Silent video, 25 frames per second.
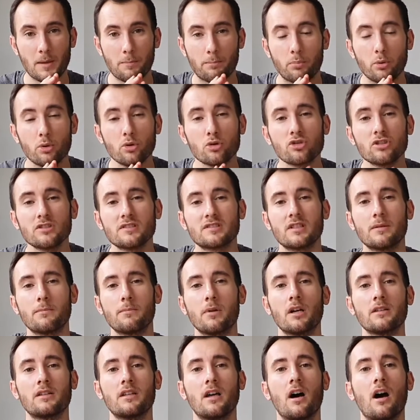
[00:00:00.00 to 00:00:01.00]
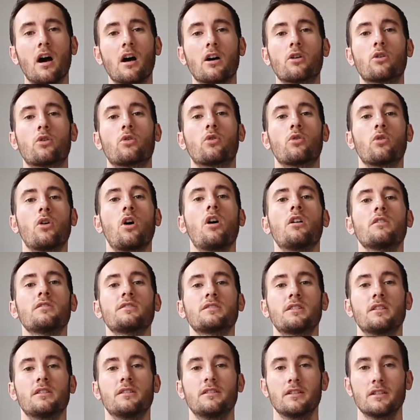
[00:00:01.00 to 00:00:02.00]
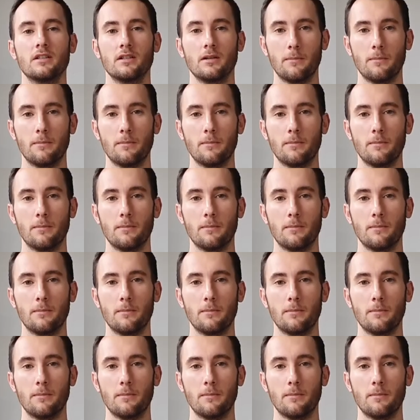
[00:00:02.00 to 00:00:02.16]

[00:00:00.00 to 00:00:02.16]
pushes the blood across the